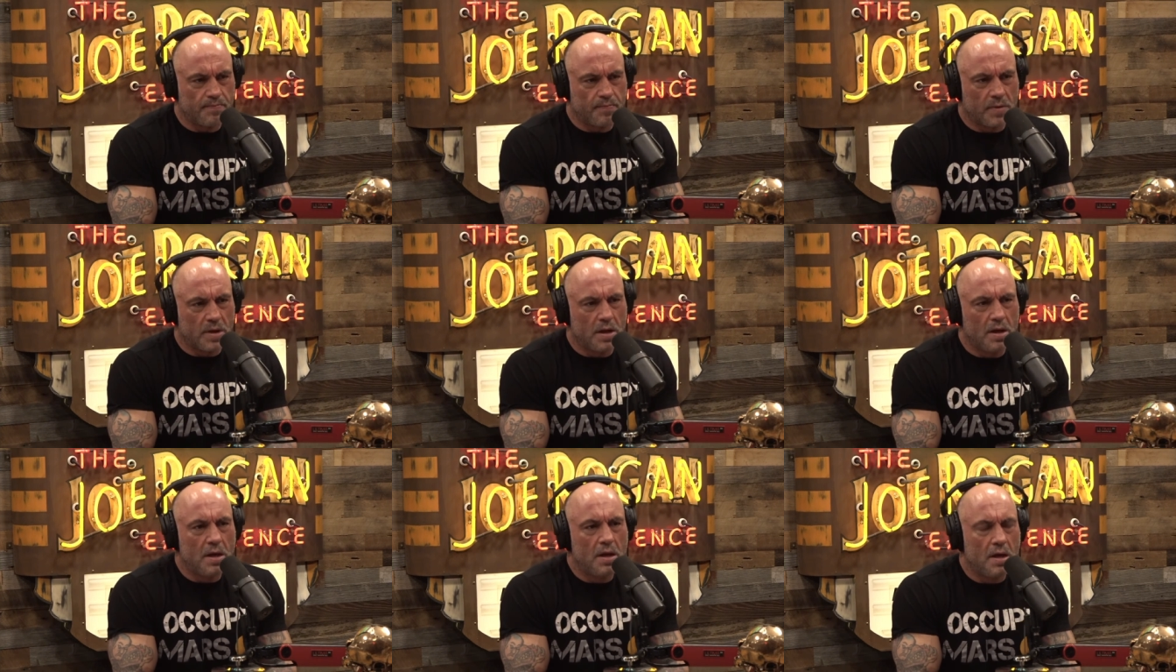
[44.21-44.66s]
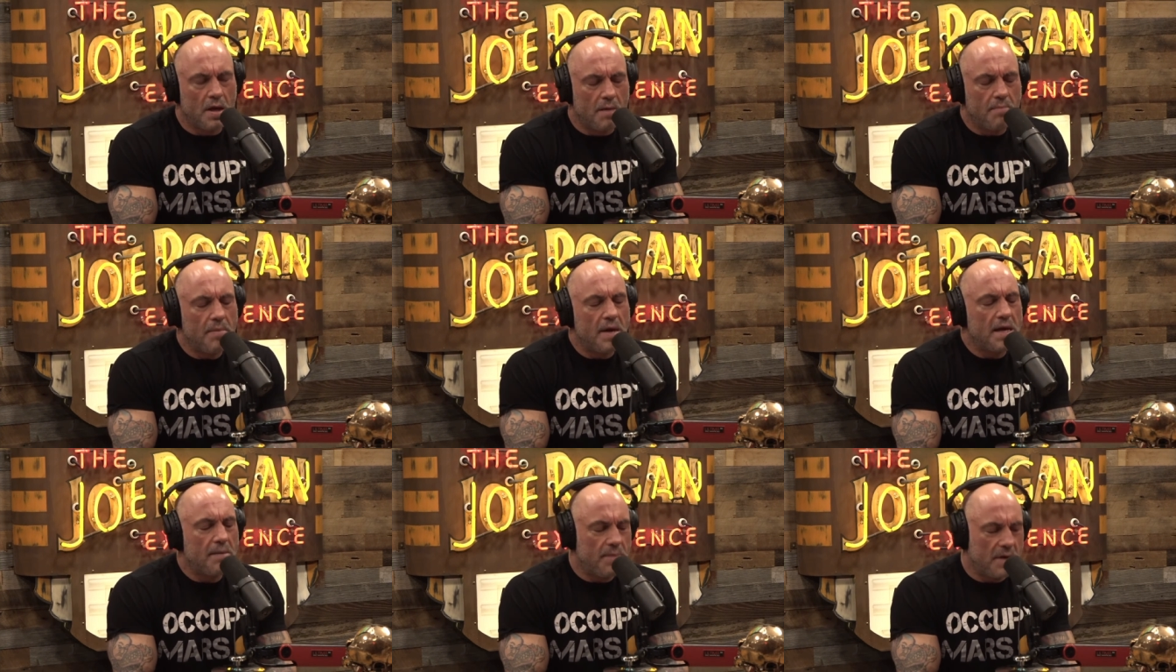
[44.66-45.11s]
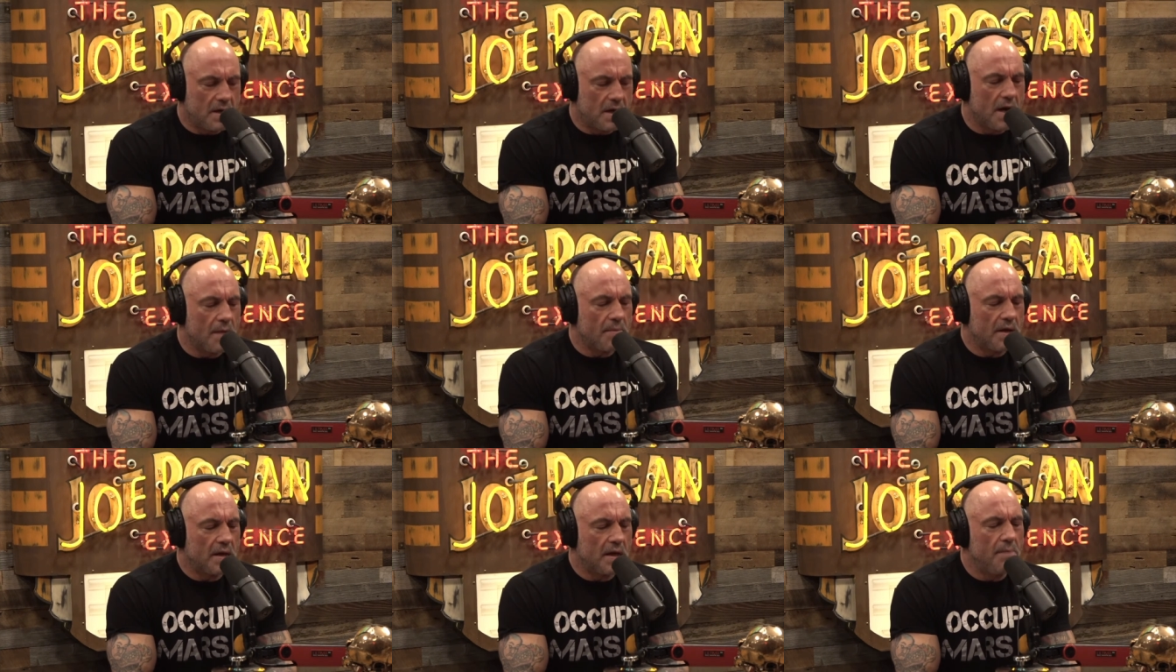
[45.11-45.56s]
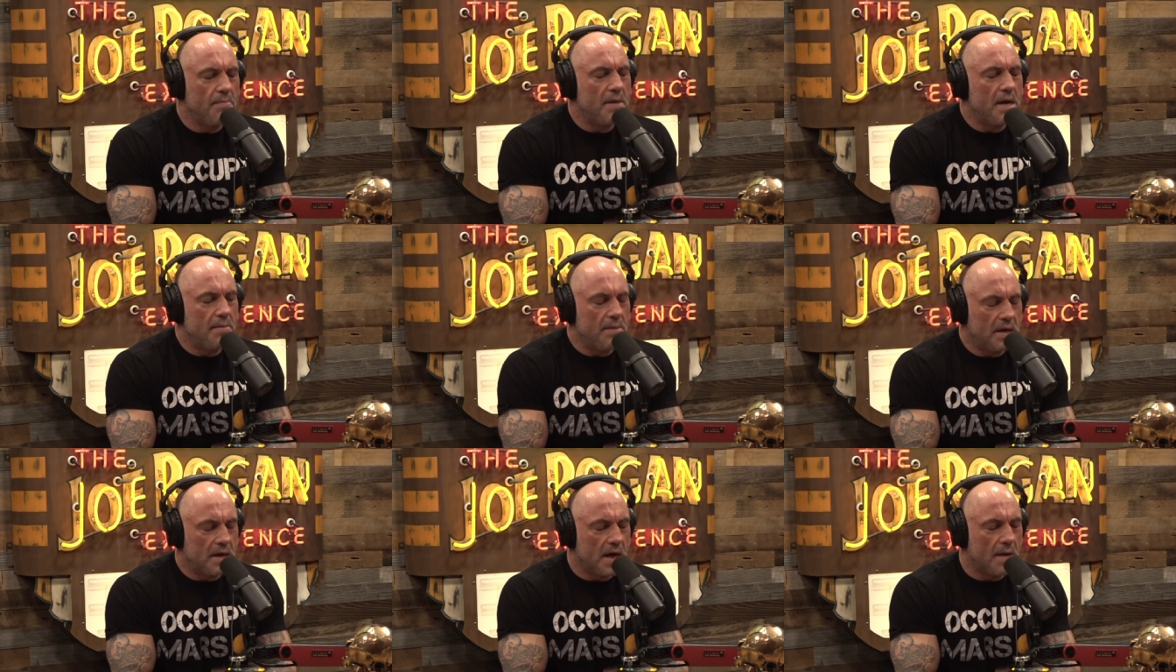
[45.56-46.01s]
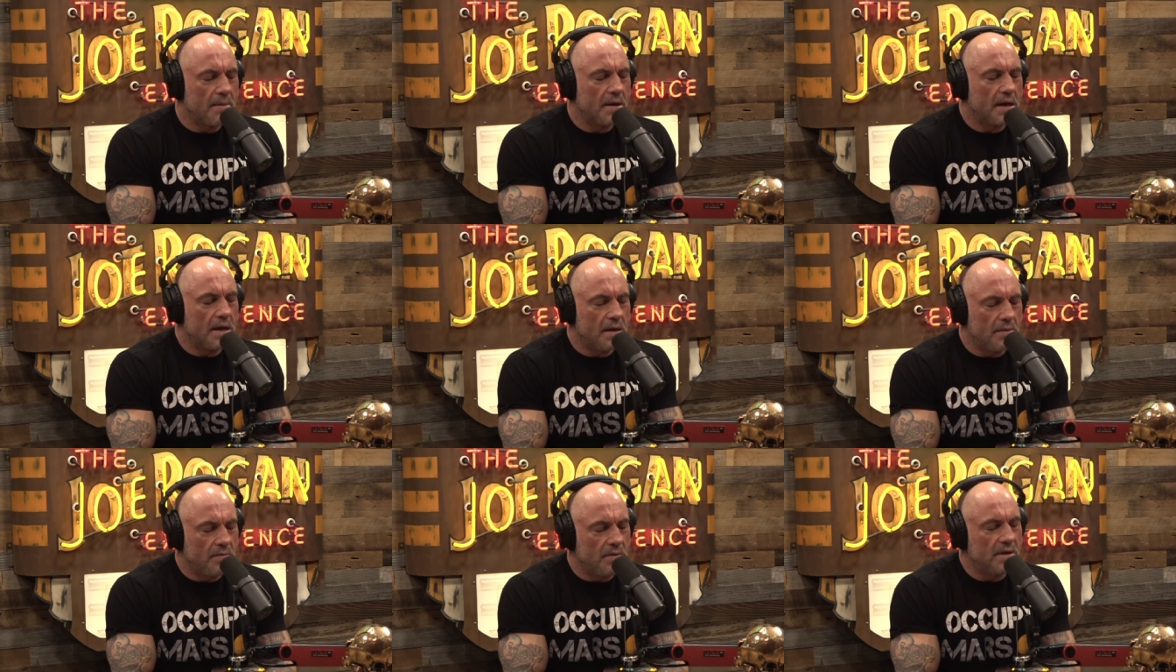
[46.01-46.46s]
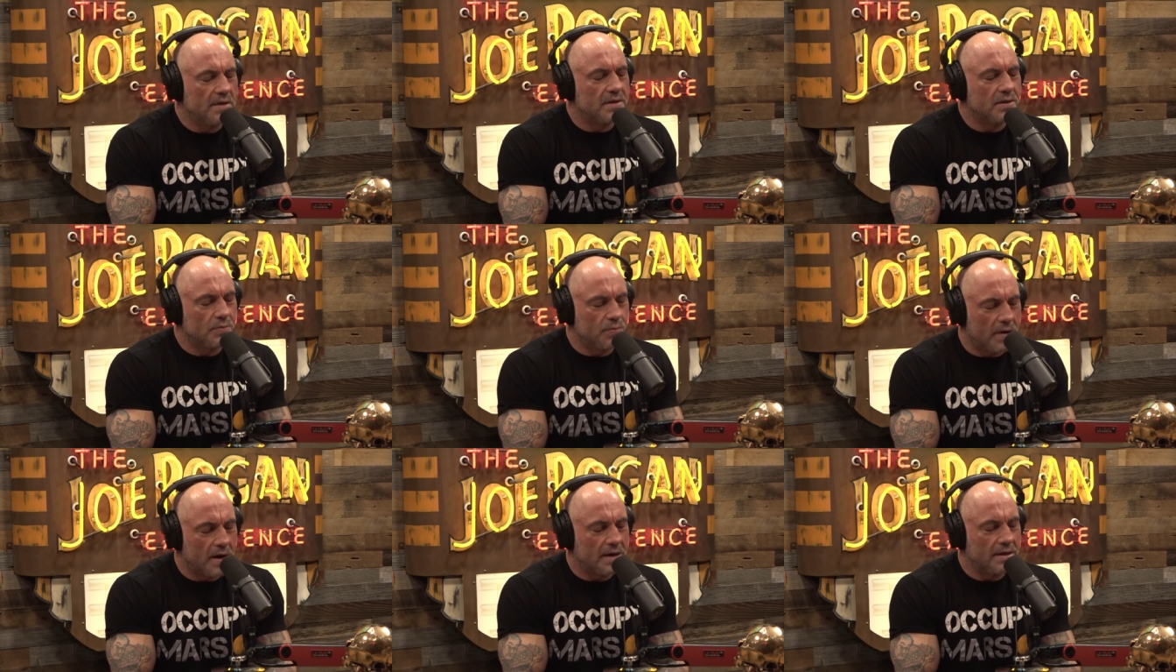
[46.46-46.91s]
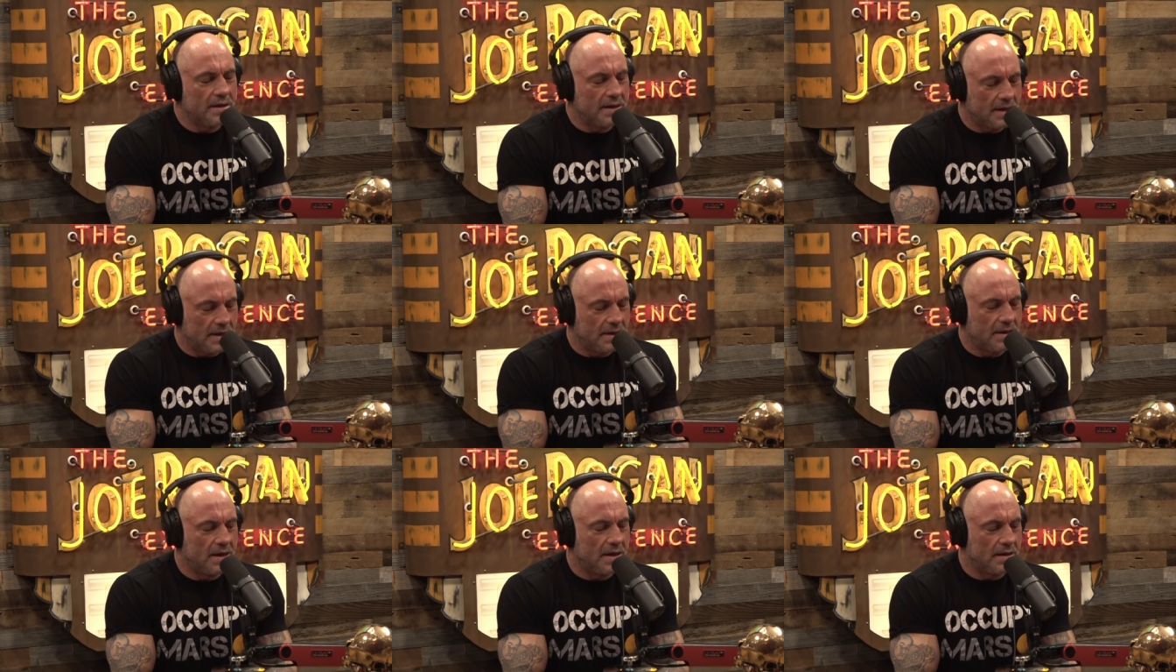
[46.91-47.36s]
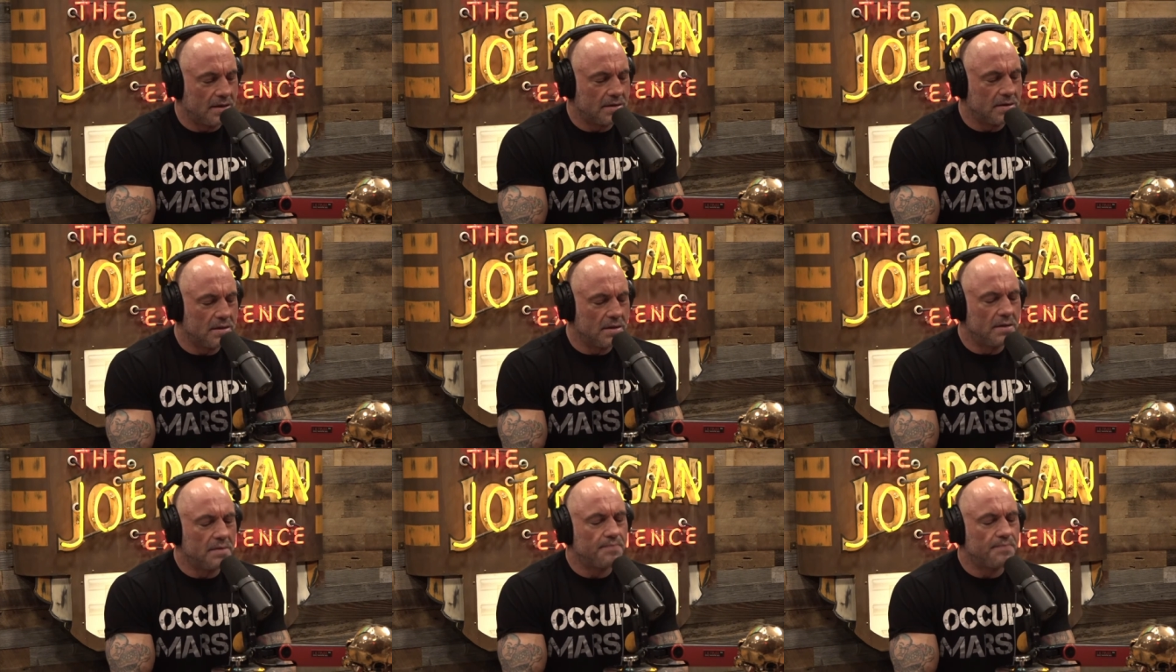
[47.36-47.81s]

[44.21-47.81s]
It's coming. It may it's, be coming. It may come. be coming. And this is what I think it does.